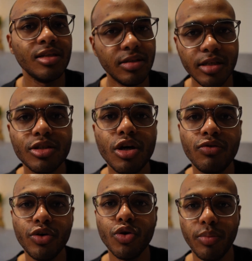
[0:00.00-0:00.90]

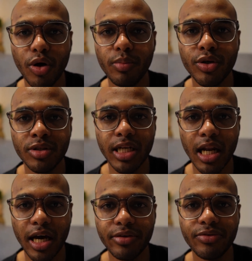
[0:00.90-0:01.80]
Discover your purpose in
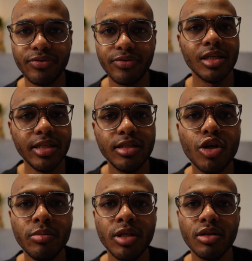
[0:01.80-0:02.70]
life.
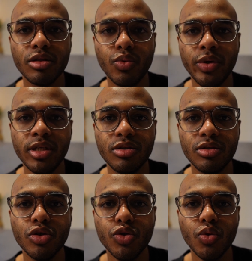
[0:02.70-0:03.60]
Determine the
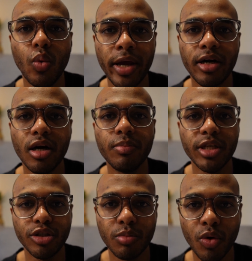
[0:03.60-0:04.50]
reason you wake up
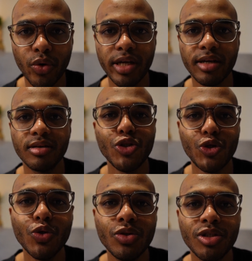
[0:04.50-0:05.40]
each morning.
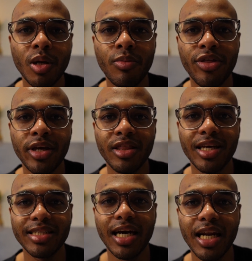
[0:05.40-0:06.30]
Choose something
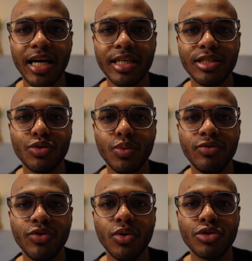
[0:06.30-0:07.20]
that aligns
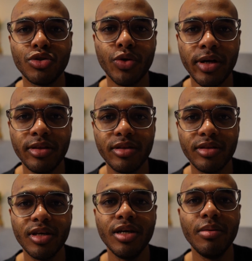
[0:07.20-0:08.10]
with your
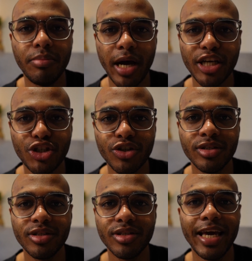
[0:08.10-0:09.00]
strength,
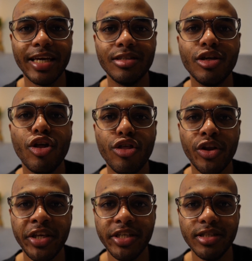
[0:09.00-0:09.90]
passion, and the
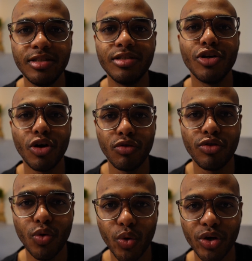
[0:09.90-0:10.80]
needs of
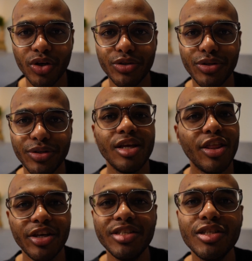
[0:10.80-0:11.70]
the world.
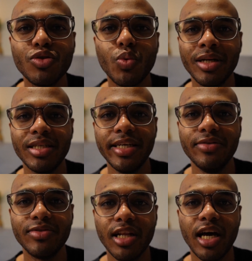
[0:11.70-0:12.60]
This is what
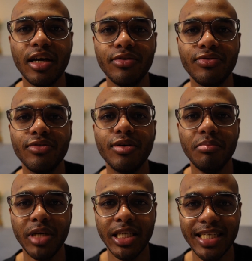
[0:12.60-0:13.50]
gives life
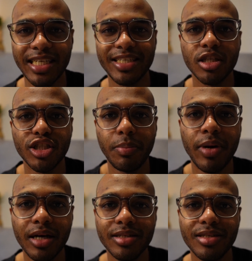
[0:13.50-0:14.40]
meaning.
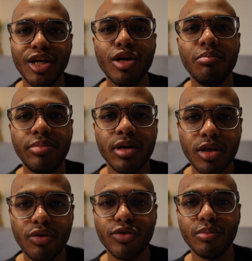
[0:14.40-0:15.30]
Japan, part
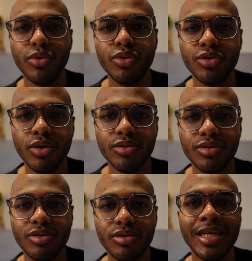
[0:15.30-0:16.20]
of the Blue
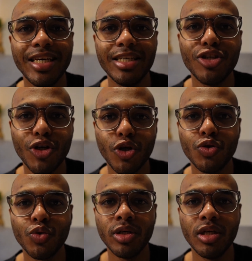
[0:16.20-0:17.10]
Zones, is a
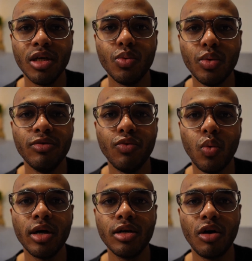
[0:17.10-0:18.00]
country with
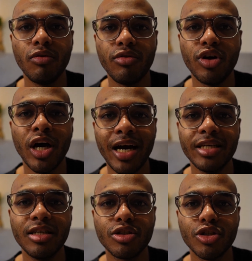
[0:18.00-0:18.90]
one of the highest